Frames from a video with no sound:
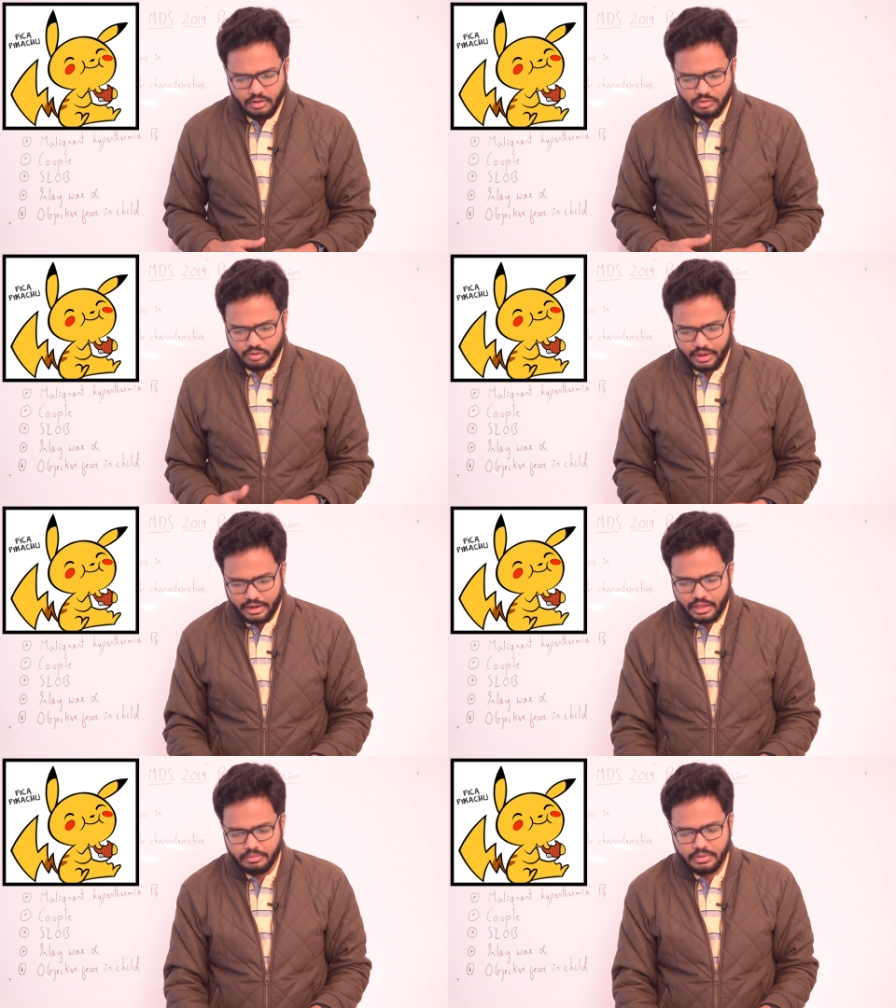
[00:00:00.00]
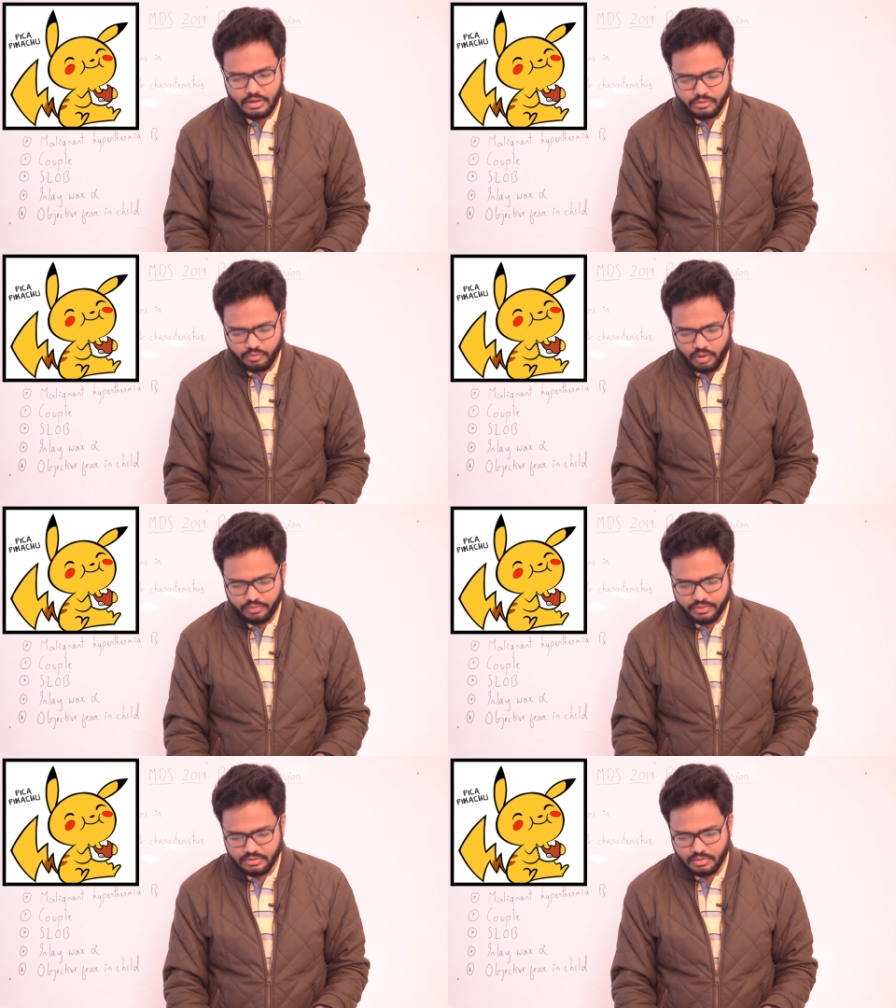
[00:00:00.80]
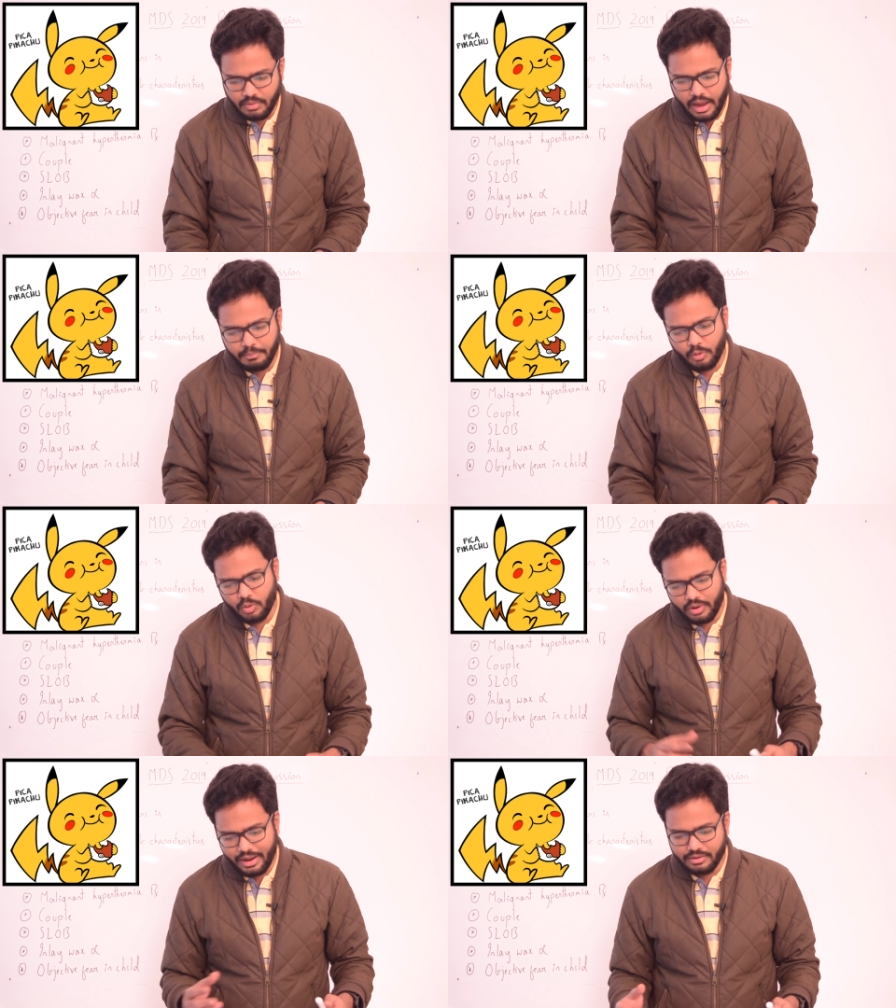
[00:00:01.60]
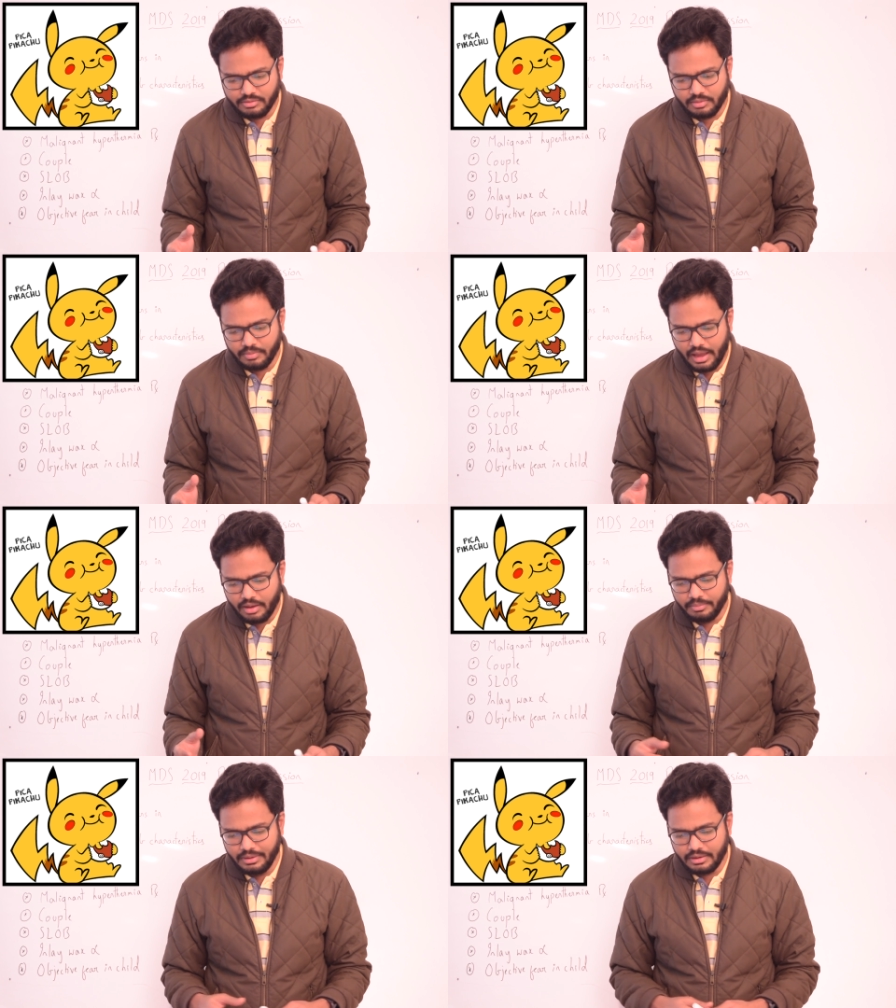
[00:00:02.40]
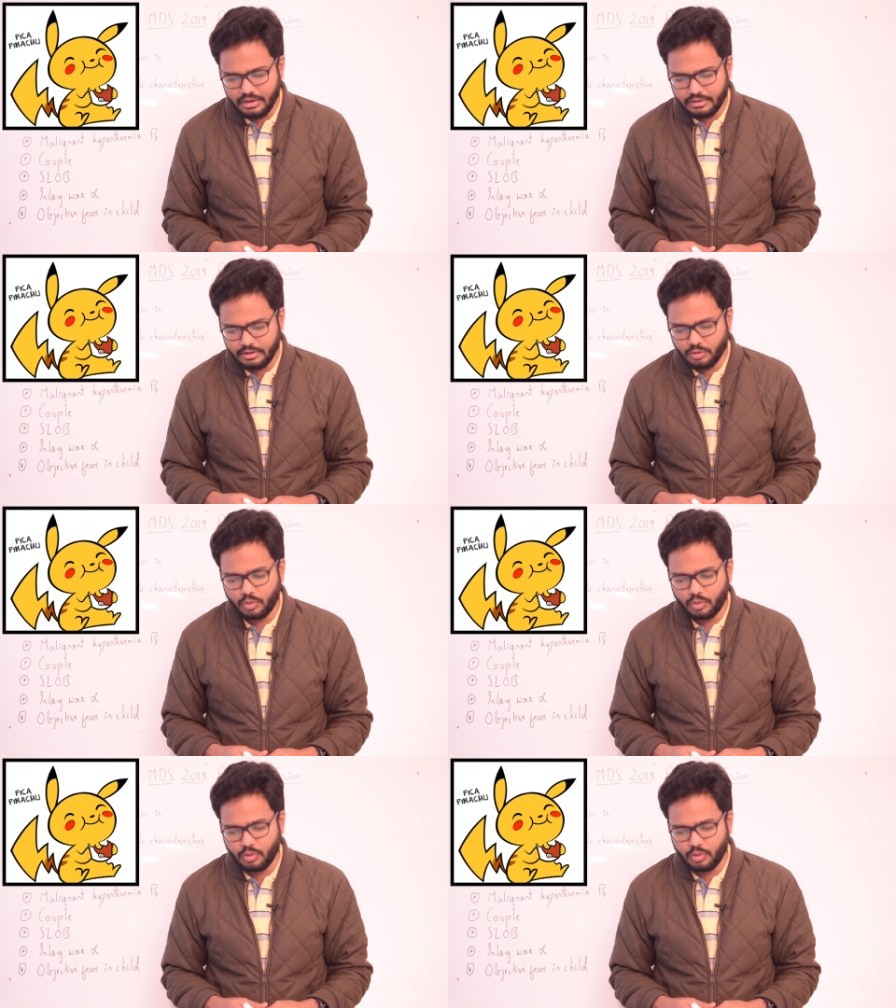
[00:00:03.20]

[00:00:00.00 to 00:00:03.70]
So anemia, dwarfism, hypogonadism have been related